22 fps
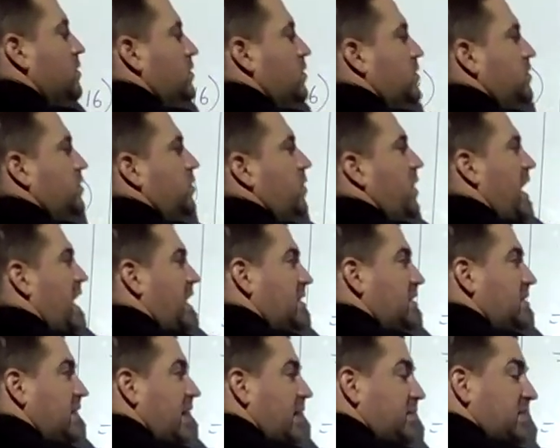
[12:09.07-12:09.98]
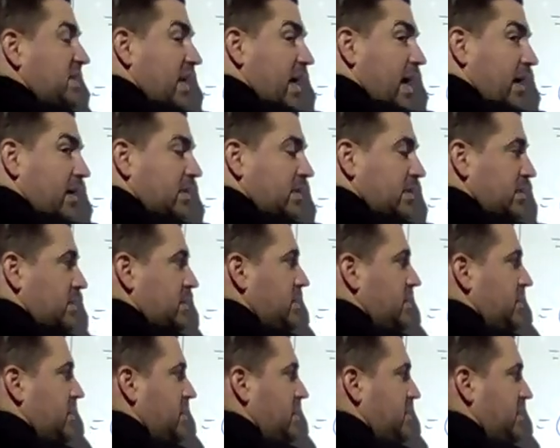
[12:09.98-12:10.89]
So x times x
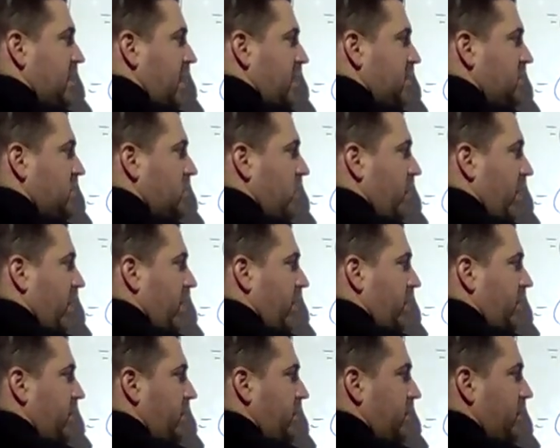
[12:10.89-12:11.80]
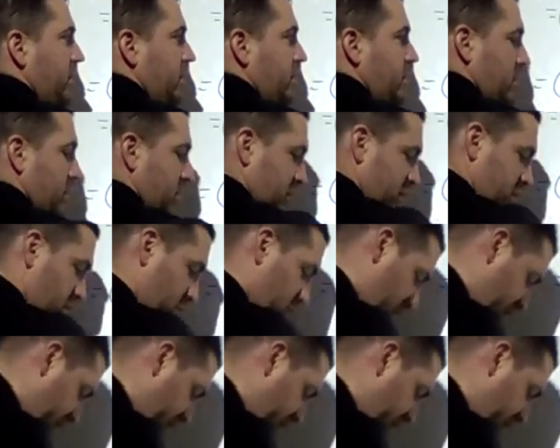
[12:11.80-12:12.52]
is x squared. So we're